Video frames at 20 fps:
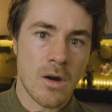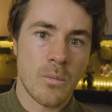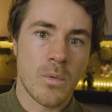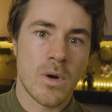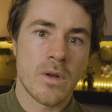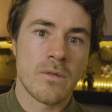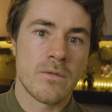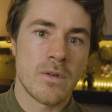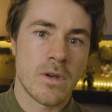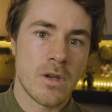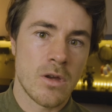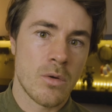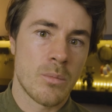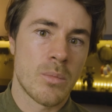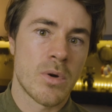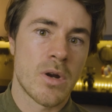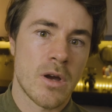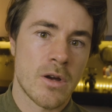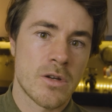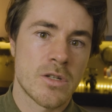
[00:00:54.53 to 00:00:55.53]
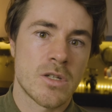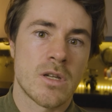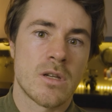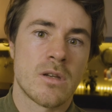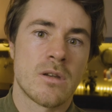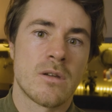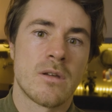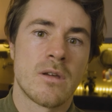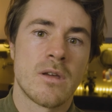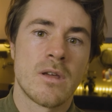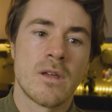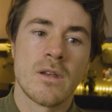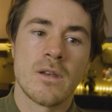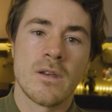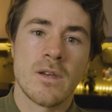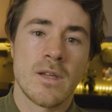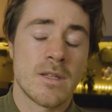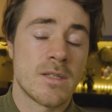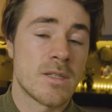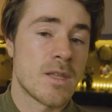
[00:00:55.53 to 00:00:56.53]
what video production
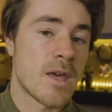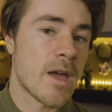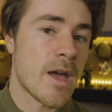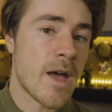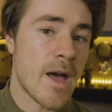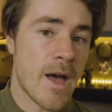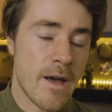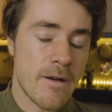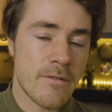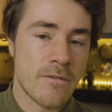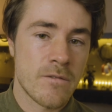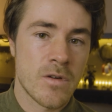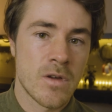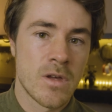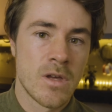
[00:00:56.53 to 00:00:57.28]
needs they have.